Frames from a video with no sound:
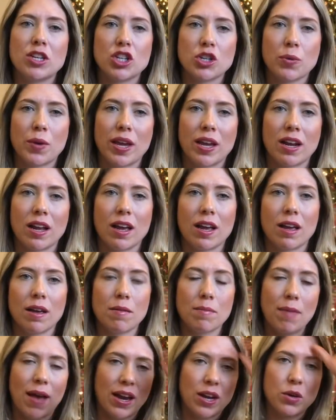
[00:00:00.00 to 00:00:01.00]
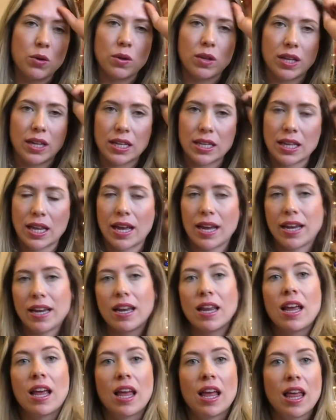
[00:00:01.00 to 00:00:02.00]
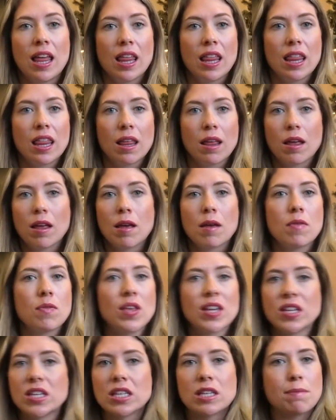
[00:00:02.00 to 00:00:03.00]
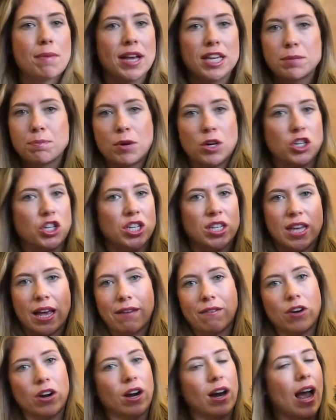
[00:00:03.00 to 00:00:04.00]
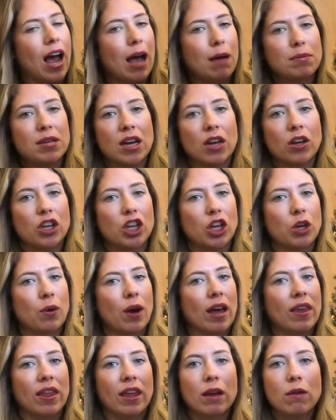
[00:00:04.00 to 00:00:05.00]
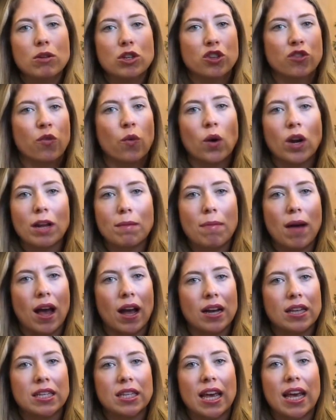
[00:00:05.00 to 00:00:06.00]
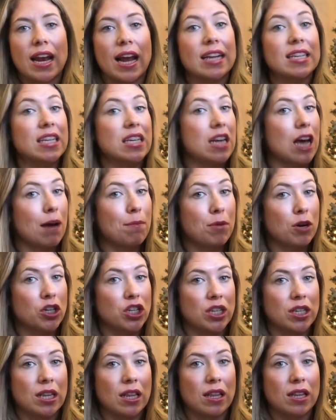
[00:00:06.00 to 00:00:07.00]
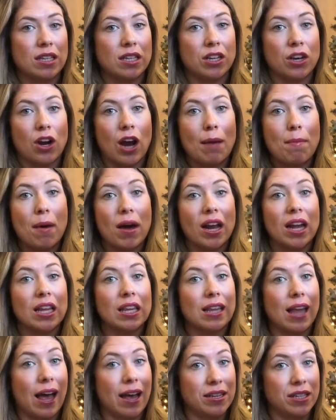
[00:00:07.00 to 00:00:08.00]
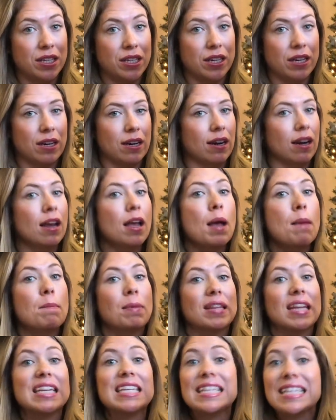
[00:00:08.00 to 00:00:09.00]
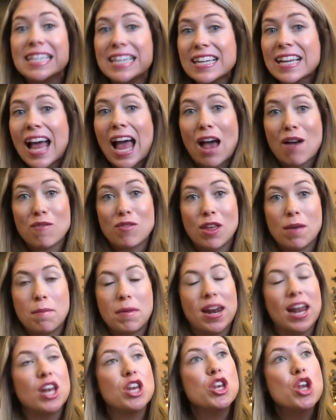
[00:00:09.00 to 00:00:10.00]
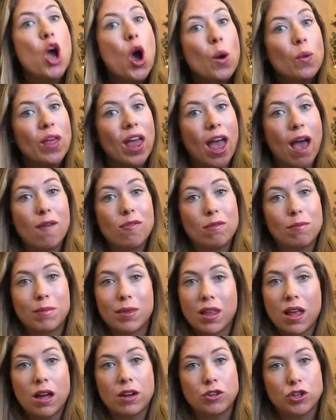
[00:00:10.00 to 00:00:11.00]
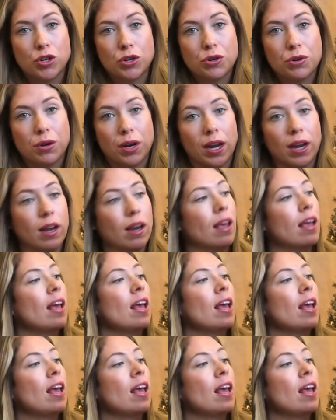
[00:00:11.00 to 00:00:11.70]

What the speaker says: and Joanna Magnolia line. This is the best purchase ever. I'm telling you, I think it was 40 bucks and I did not purchase it this year. I bought it last year, but they still have them, and I know they have them in the Hunter Green.